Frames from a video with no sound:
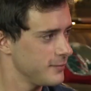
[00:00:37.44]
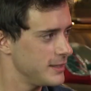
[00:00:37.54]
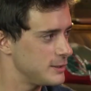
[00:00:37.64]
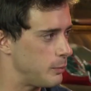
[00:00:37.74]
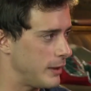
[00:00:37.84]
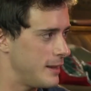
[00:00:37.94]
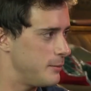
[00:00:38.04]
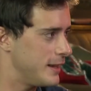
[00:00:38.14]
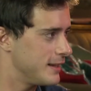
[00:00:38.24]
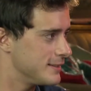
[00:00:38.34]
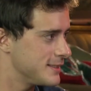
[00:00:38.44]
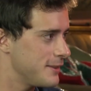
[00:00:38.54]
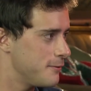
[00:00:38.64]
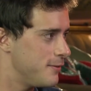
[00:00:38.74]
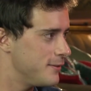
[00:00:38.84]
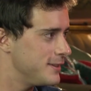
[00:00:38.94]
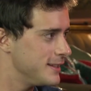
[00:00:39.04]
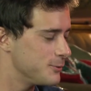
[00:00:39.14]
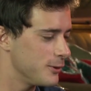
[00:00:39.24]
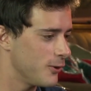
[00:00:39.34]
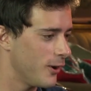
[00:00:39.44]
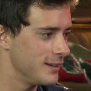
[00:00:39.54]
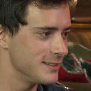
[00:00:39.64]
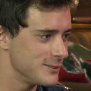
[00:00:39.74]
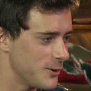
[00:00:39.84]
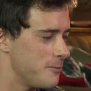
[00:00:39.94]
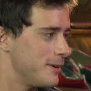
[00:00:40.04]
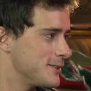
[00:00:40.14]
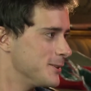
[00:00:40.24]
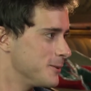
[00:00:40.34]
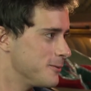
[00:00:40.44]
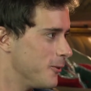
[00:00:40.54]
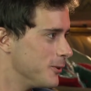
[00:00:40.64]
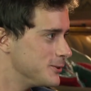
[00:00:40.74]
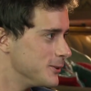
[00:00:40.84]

This play being set in the fifties, we've got so much to look forward